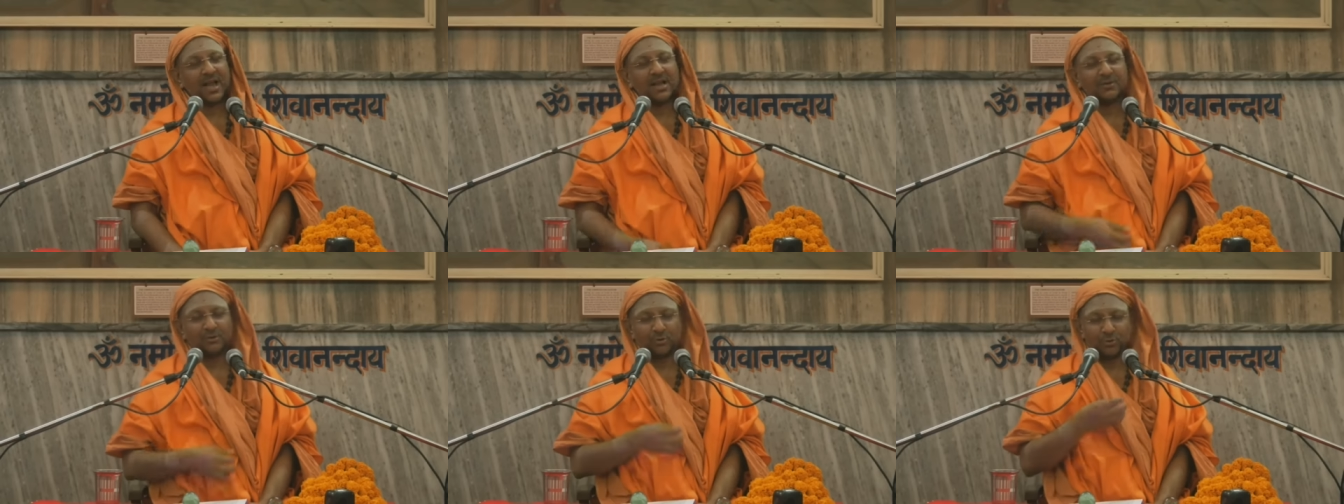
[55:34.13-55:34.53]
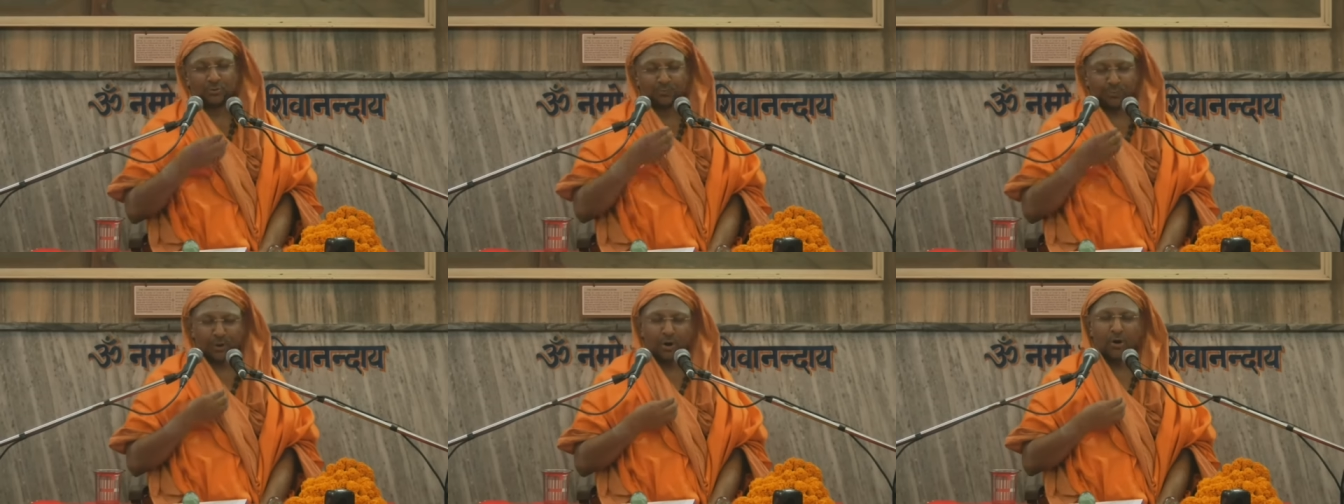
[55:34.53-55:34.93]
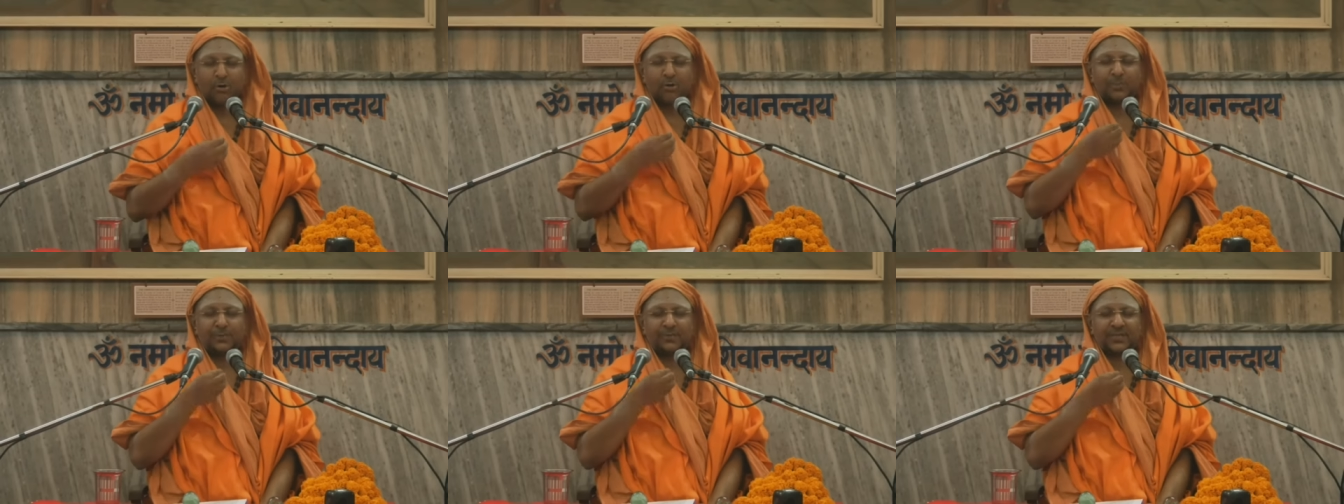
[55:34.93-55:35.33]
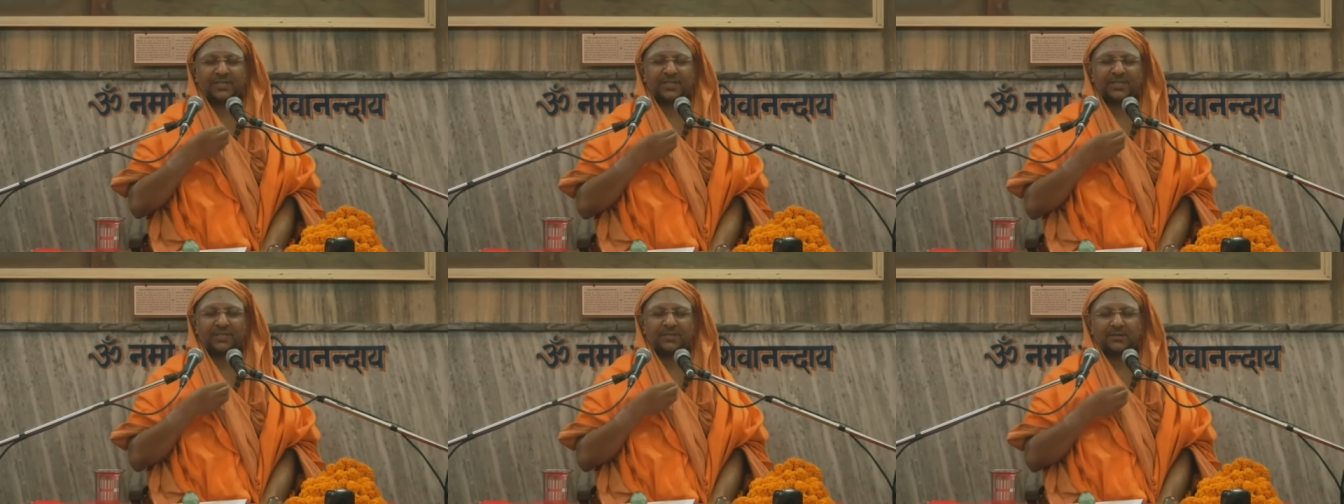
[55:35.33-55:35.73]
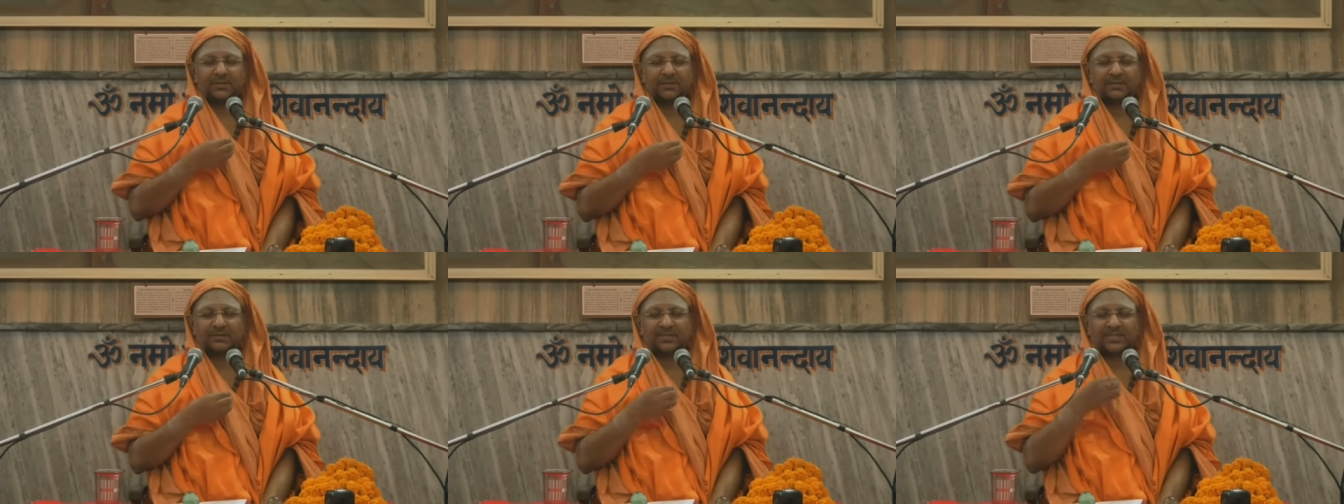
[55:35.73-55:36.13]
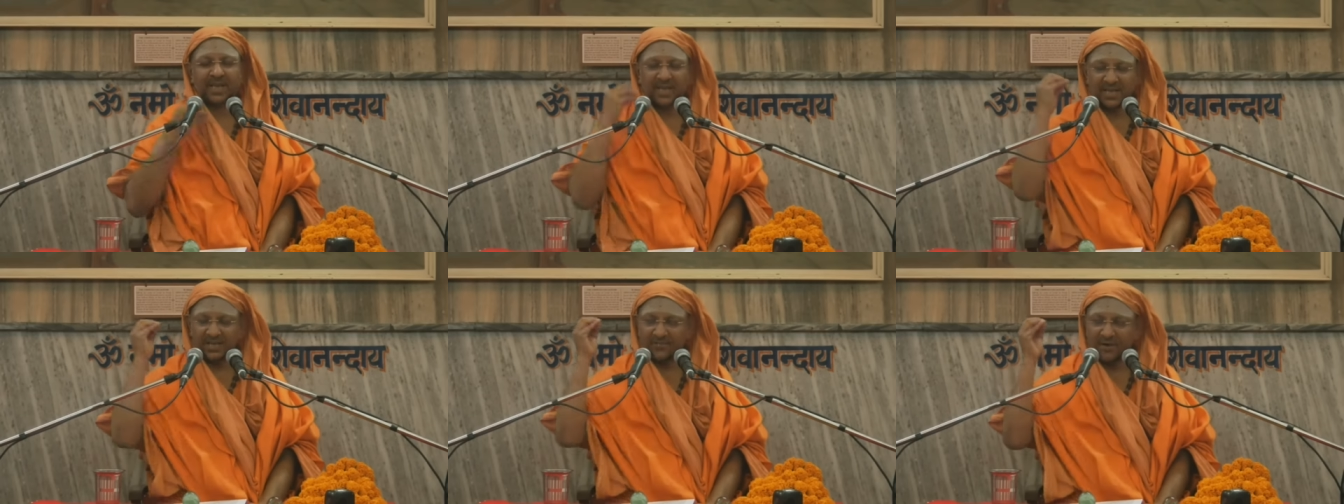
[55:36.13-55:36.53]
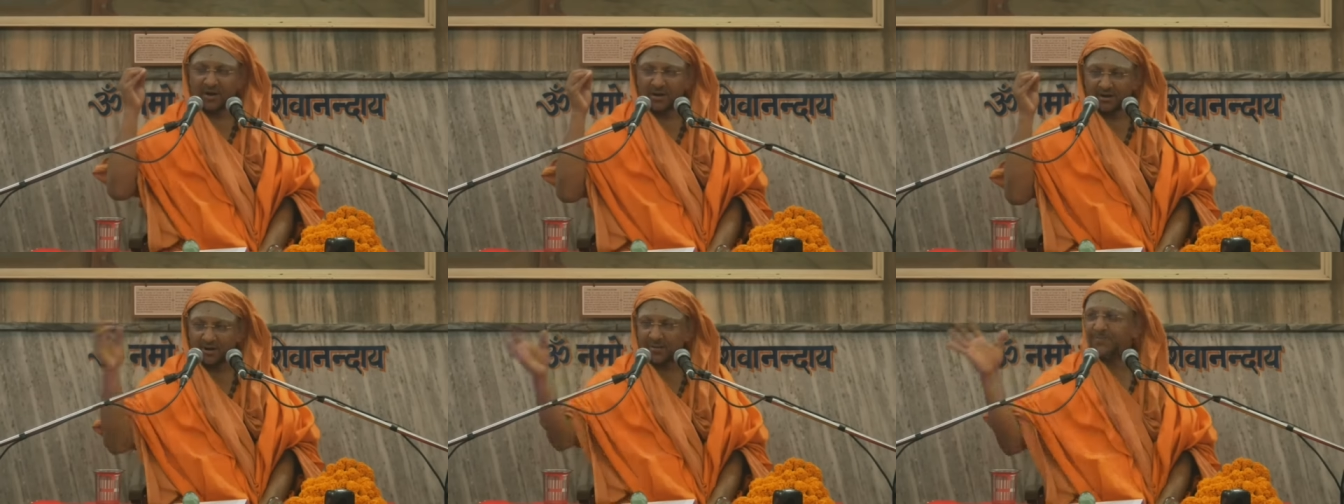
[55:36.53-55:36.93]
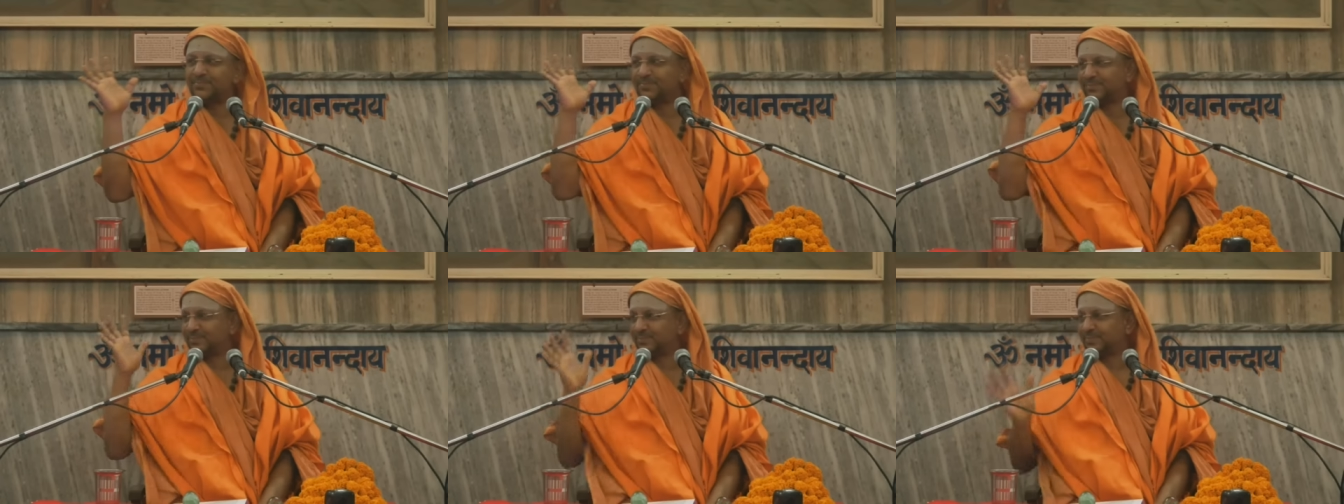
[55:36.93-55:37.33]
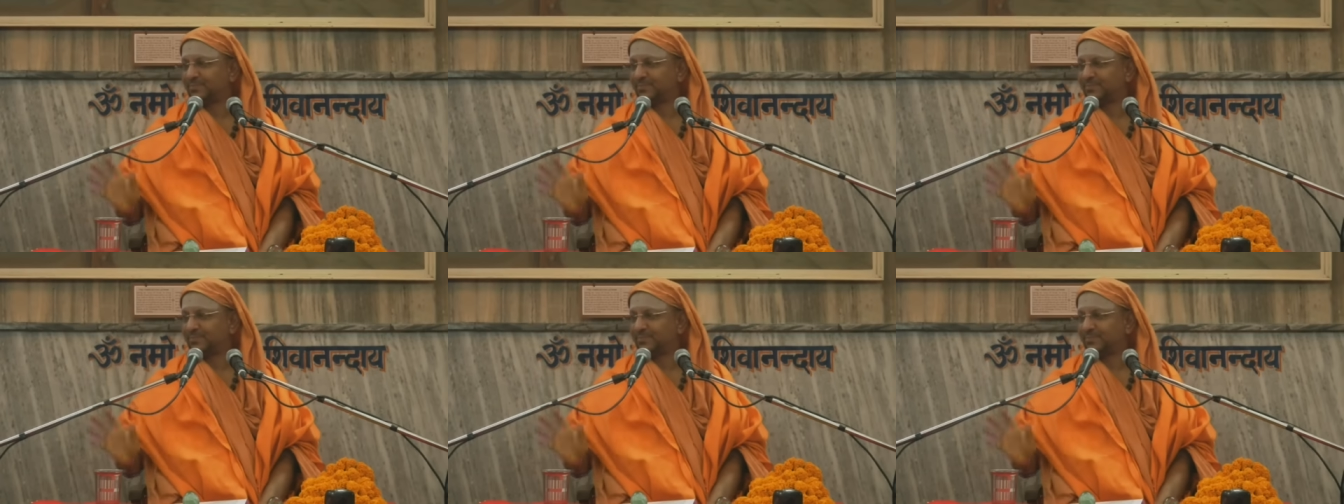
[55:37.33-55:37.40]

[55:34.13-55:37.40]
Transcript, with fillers: And you probe within Saivaham,